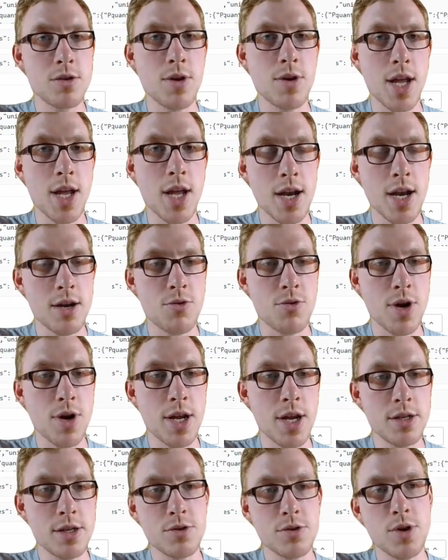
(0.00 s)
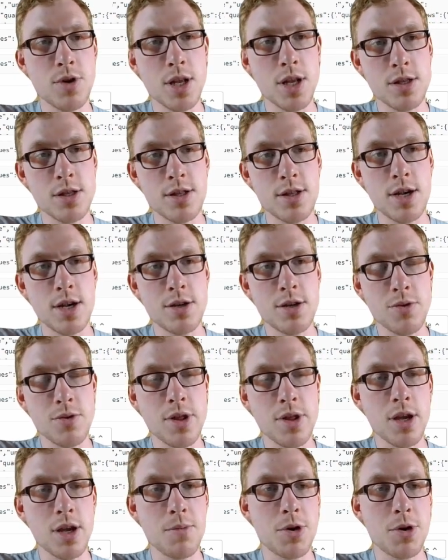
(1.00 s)
you get it right, you can start to
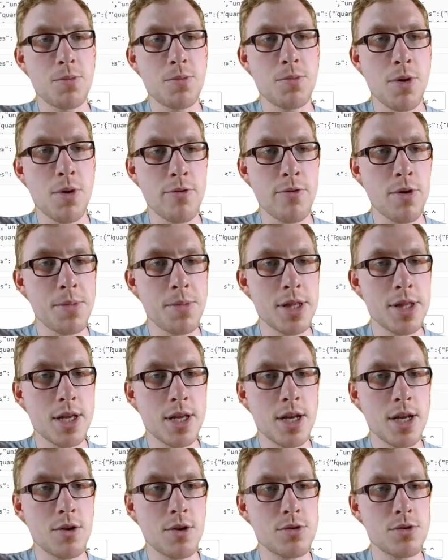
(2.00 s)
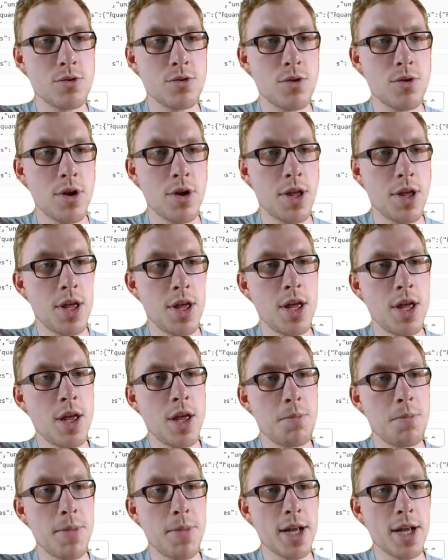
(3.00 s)
think about performance and how to
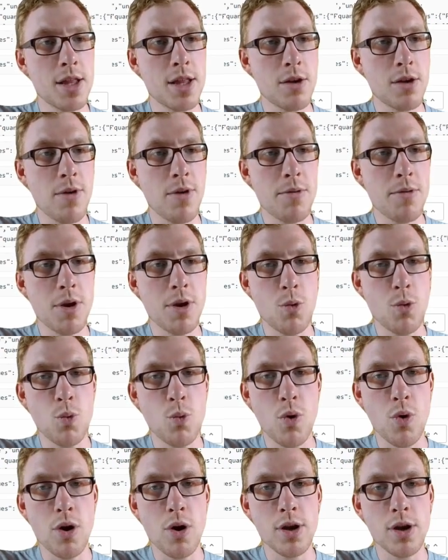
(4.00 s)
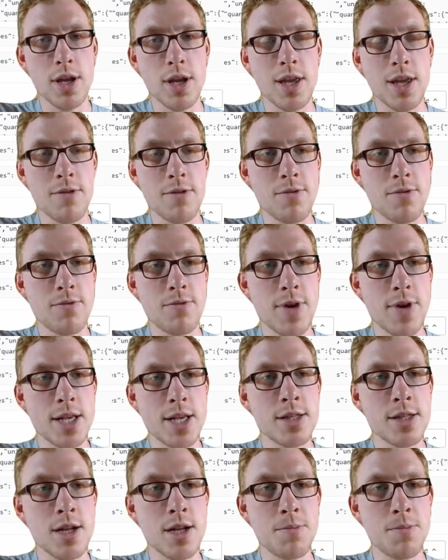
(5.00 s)
make the query work even
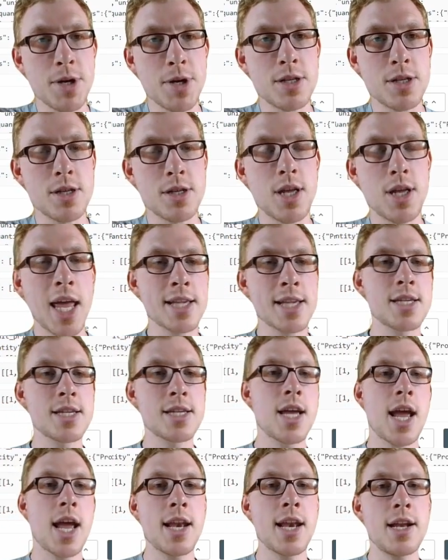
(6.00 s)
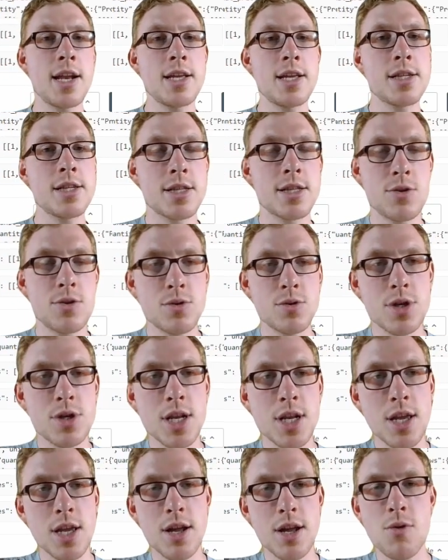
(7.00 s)
faster. But as an analyst,
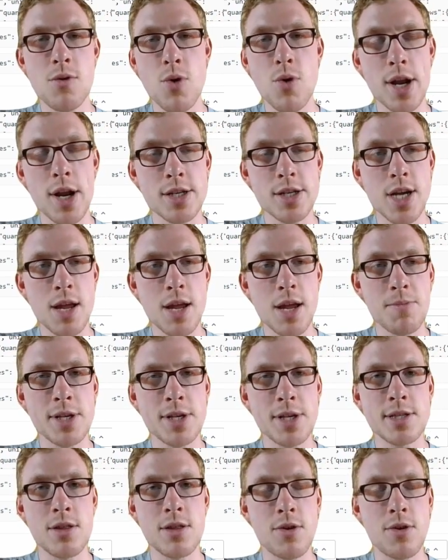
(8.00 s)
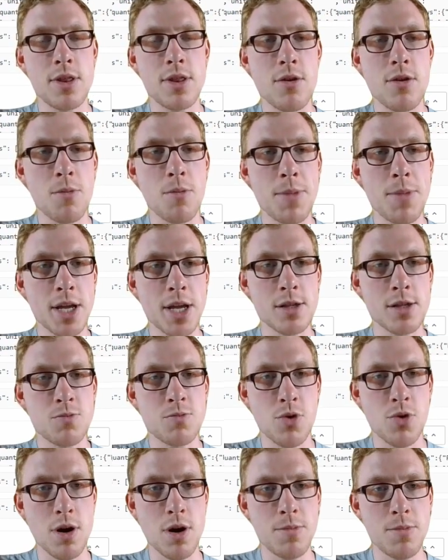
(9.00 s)
usually runtime is not your biggest
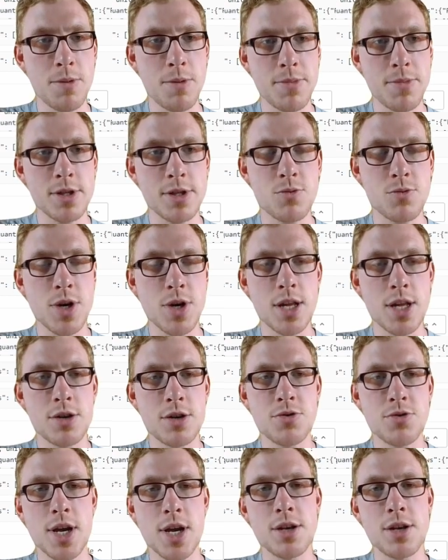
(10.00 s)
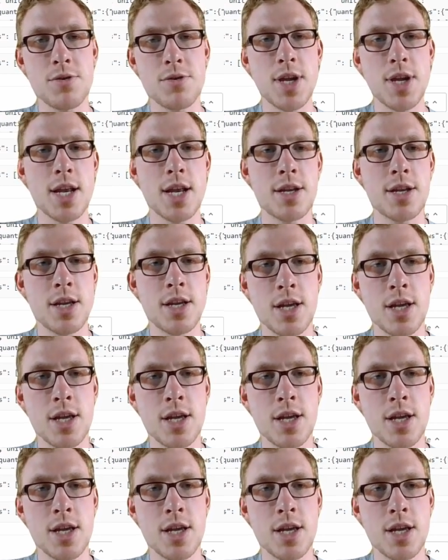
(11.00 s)
problem. It's really trying to get